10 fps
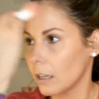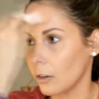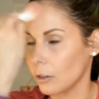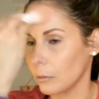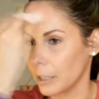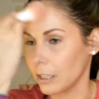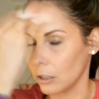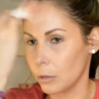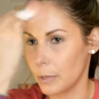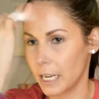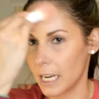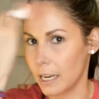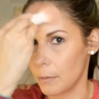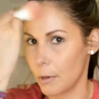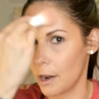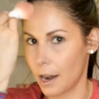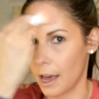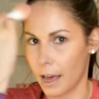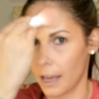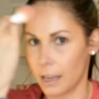I want to be illuminated, but
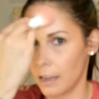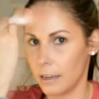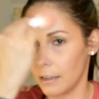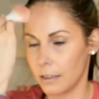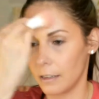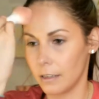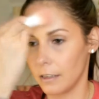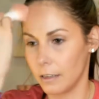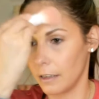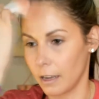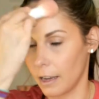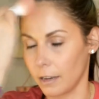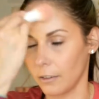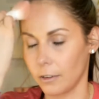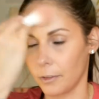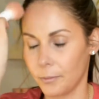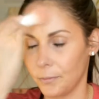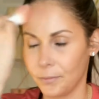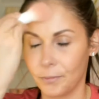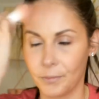not, I don't know,
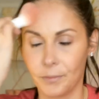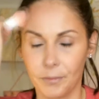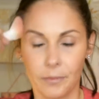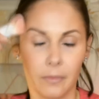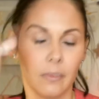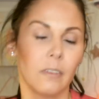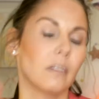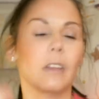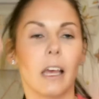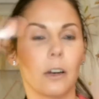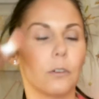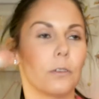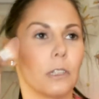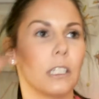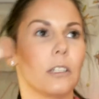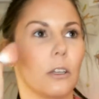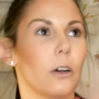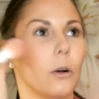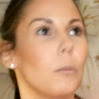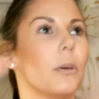not overly
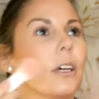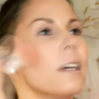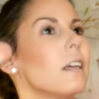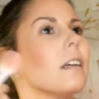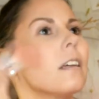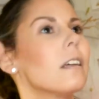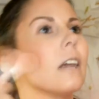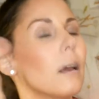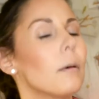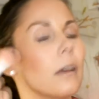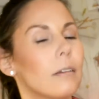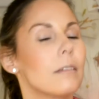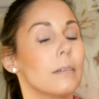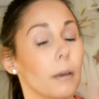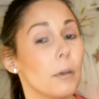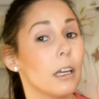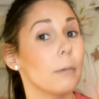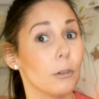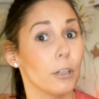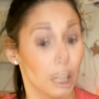so, but I'm going to
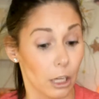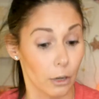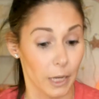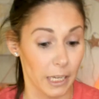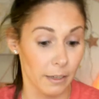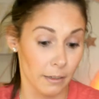be really glowy.